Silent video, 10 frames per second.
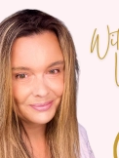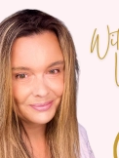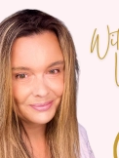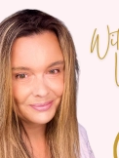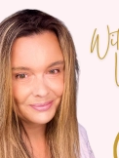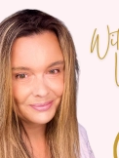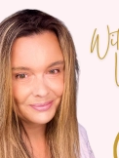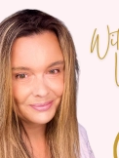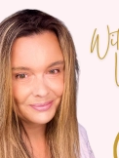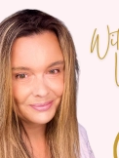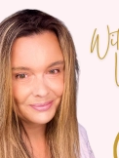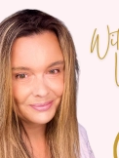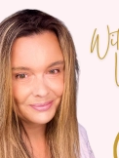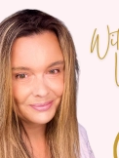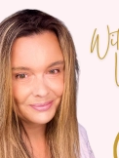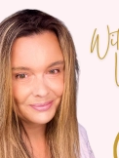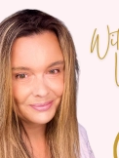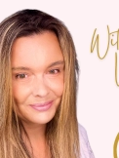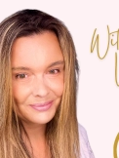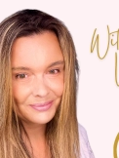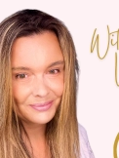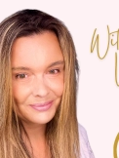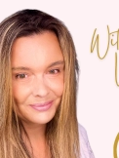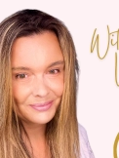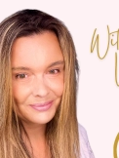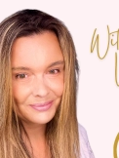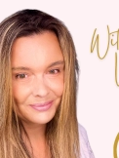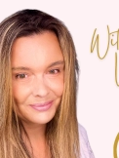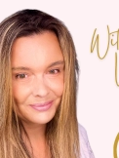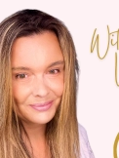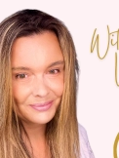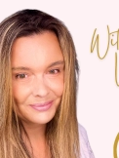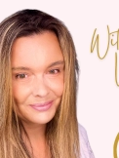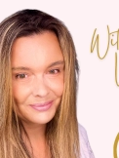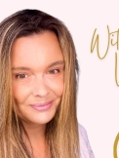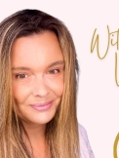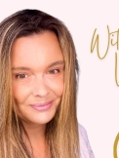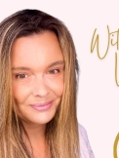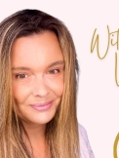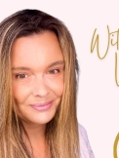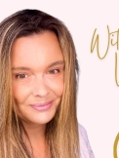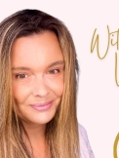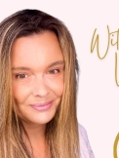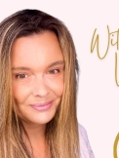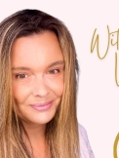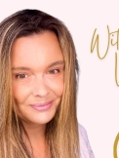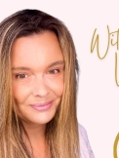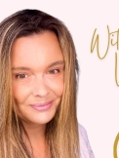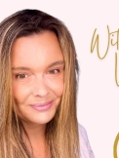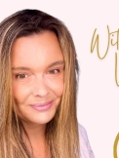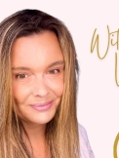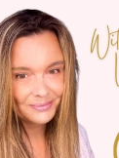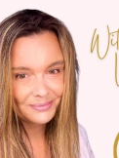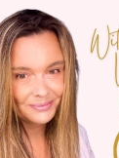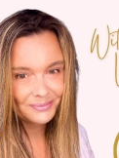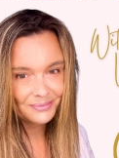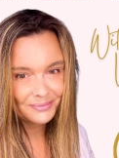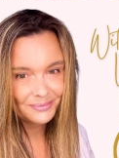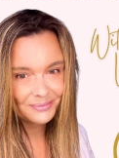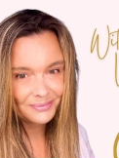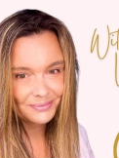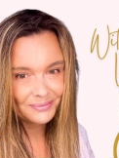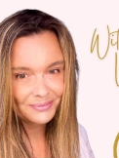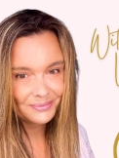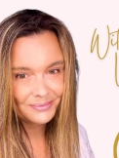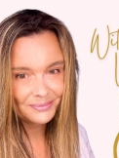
This is a still picture; no speech is visible.